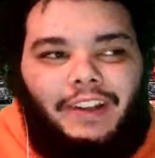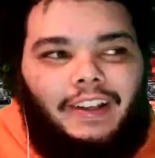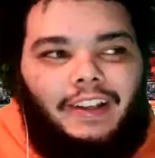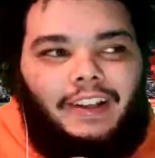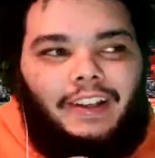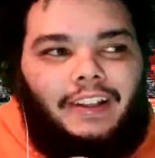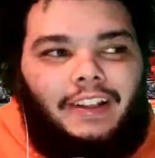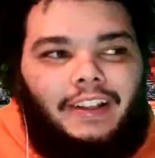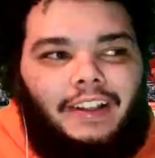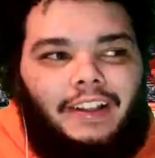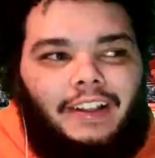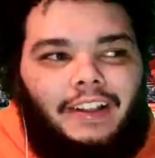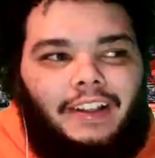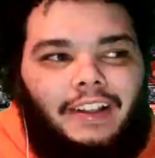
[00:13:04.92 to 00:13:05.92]

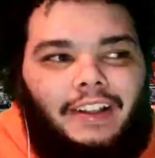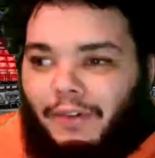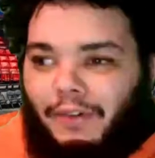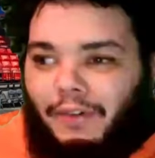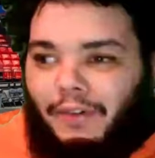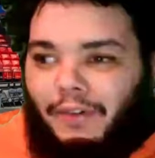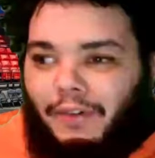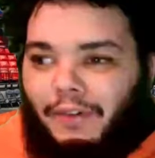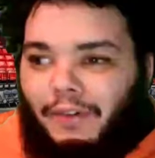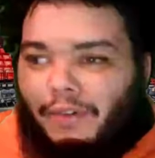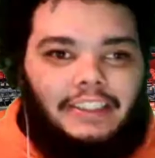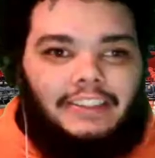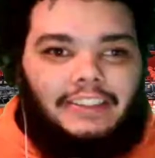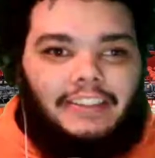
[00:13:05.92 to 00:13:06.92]
the season before this
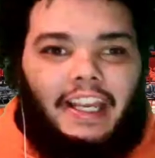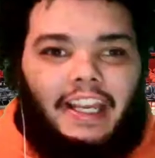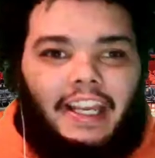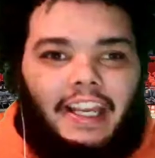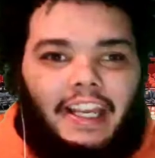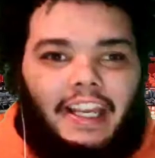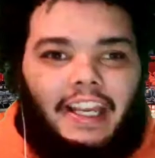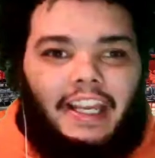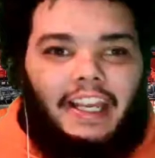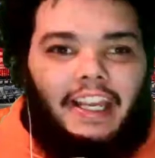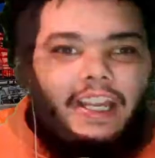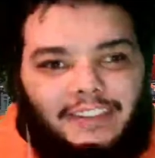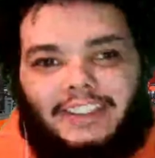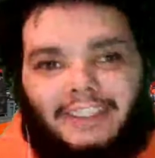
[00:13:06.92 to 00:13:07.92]
season and during
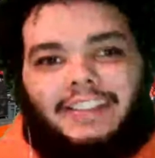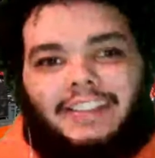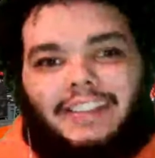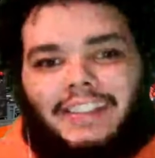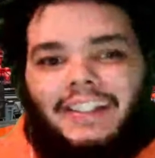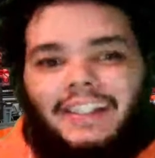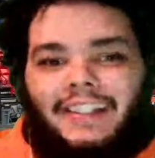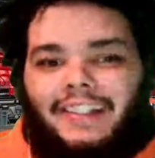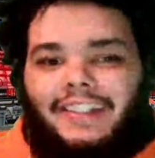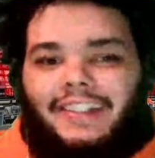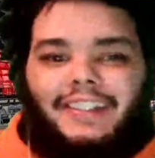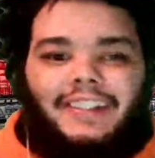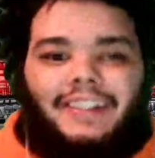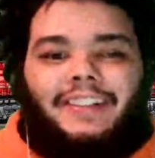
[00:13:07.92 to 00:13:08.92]
this season. Like,
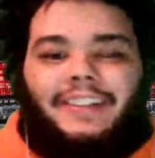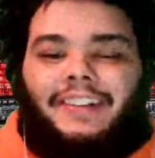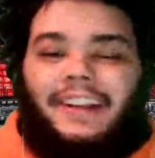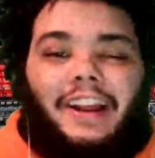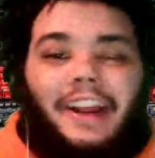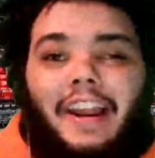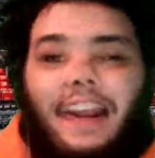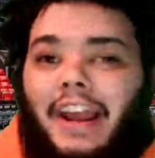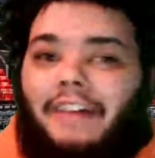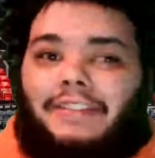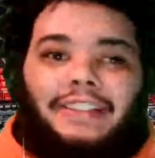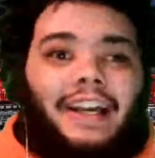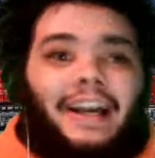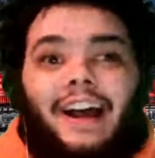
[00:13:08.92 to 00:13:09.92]
that
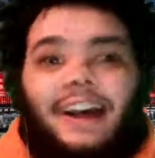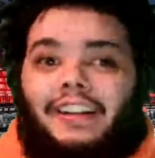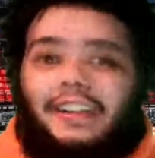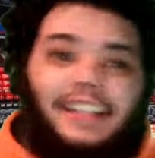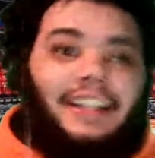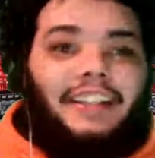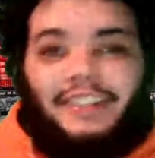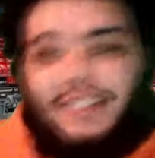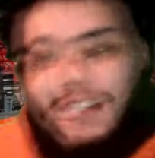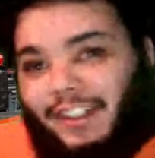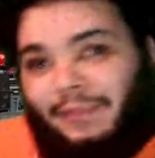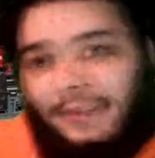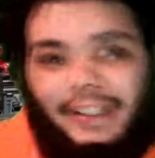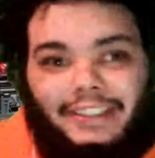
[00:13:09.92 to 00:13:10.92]
was a high because I got to
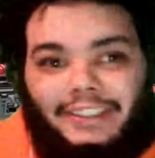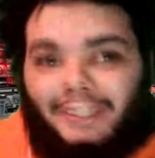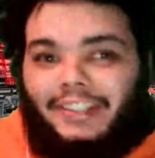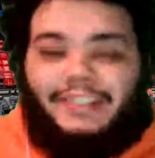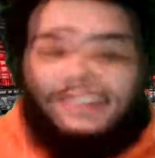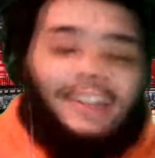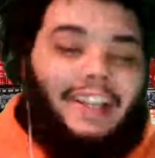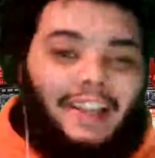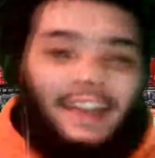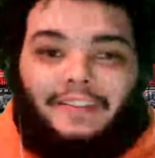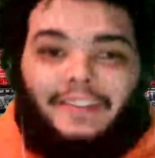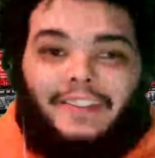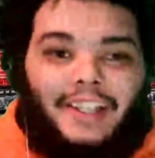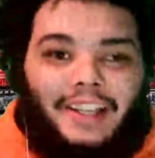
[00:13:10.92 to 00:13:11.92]
talk my junk back
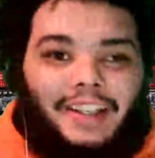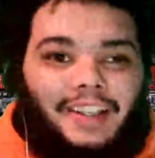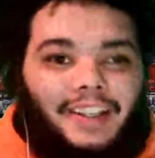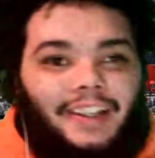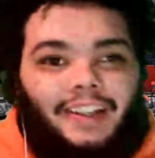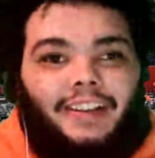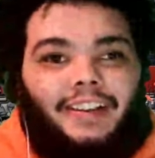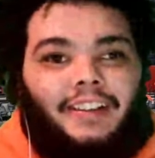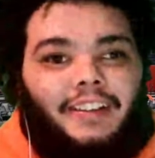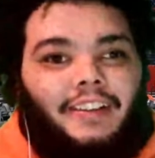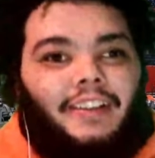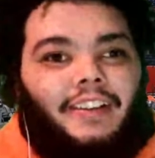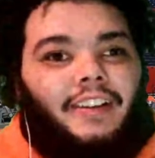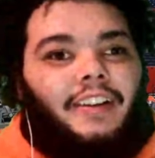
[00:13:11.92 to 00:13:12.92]
after that game.
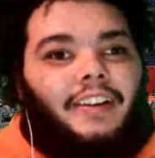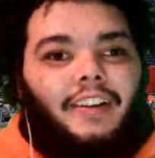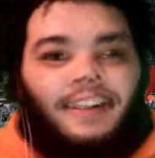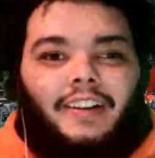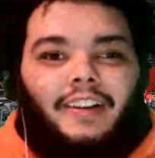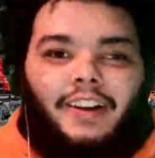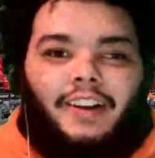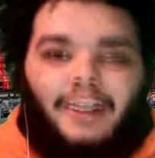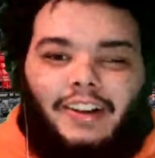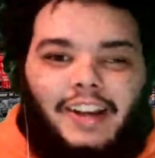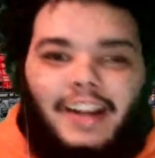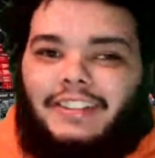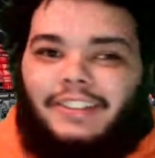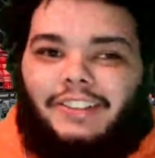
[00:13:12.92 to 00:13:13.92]
Y'all can
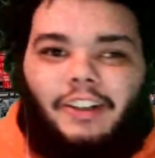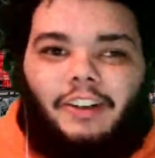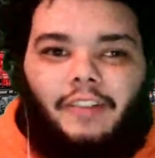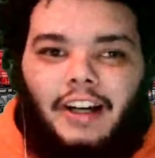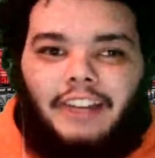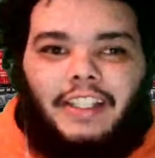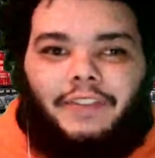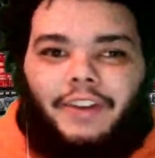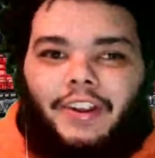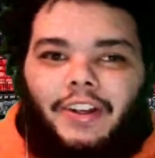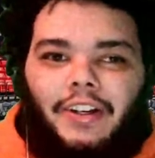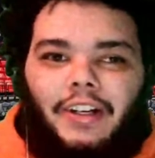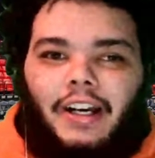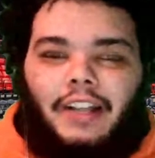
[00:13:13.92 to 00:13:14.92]
actually go and watch that
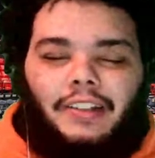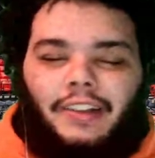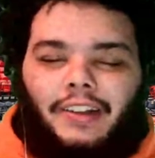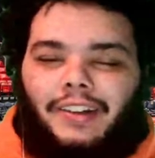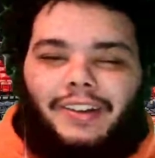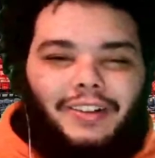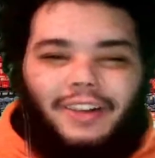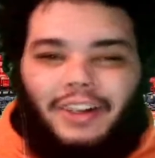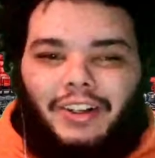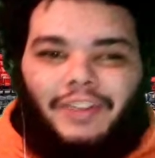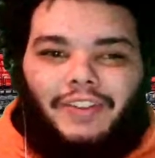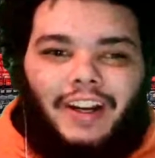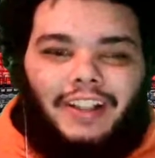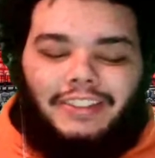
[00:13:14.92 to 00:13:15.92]
video. Y'all can
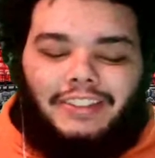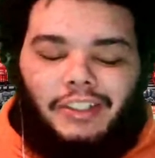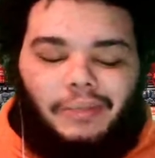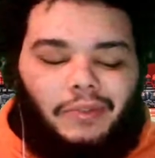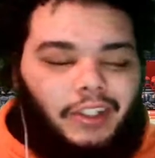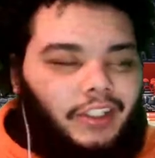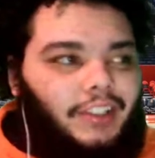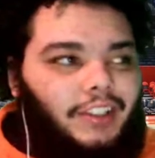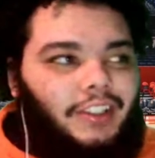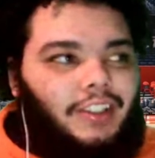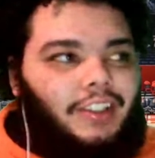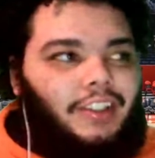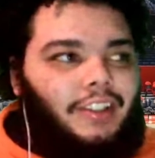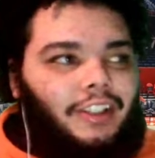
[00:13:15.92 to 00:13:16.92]
find it somewhere
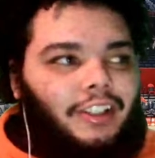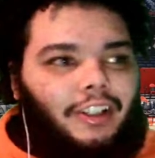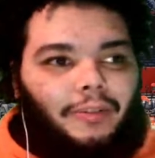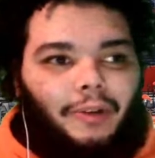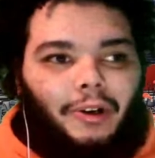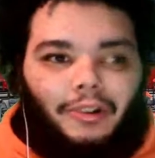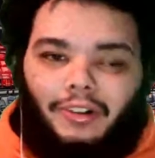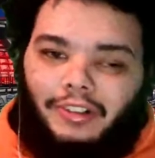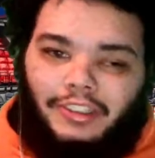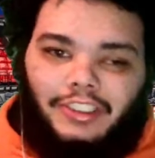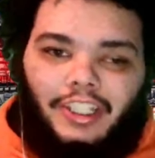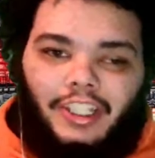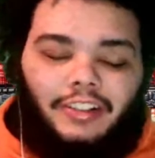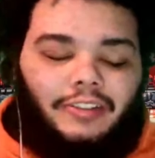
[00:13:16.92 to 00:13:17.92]
on the
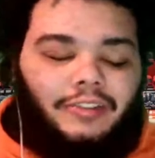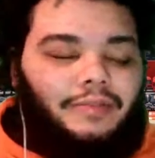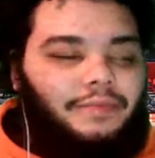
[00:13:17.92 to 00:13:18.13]
channel.